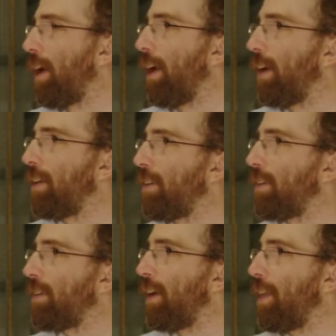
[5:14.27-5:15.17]
And
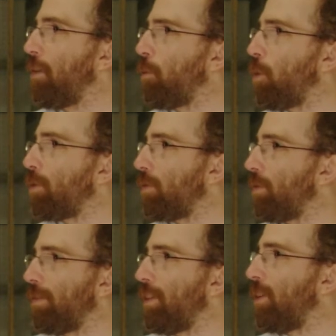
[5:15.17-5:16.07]
then of course,
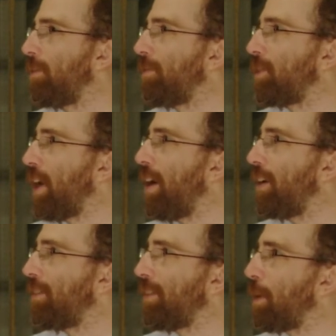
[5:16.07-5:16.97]

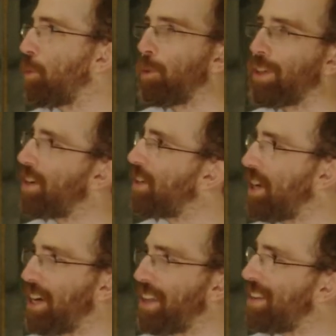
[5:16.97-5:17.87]
Sai like pulls out a
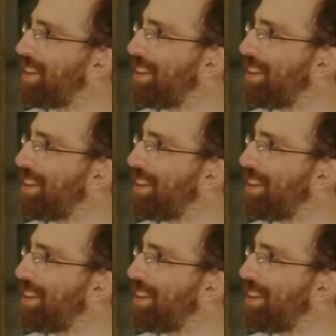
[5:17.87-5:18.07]
gun,